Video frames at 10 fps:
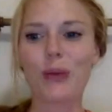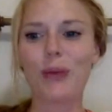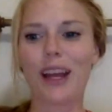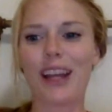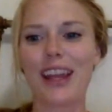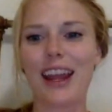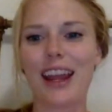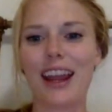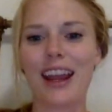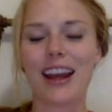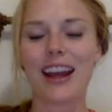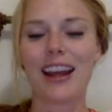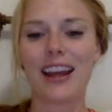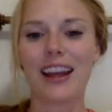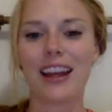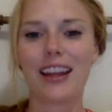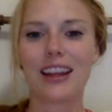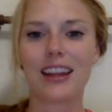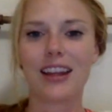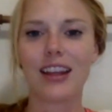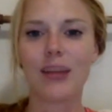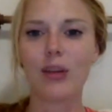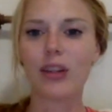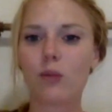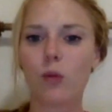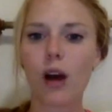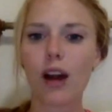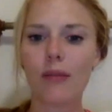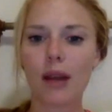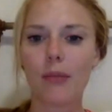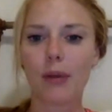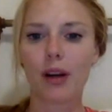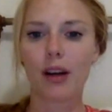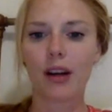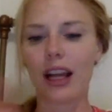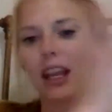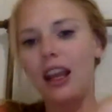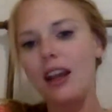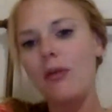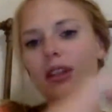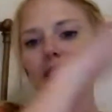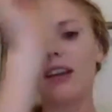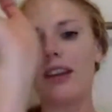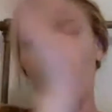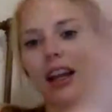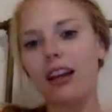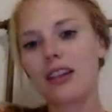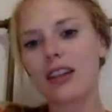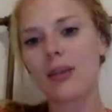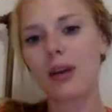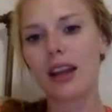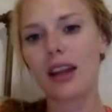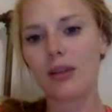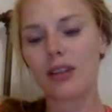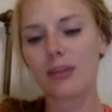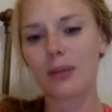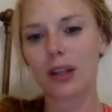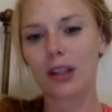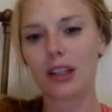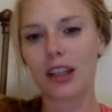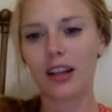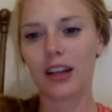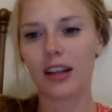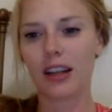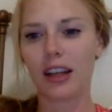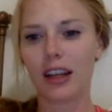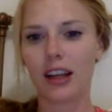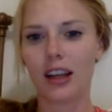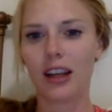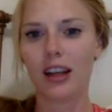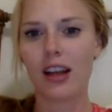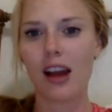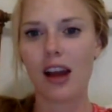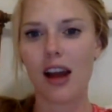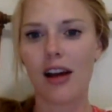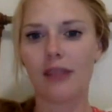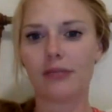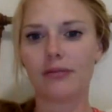like they, it was one member, like it wasn't even like someone that was particularly um,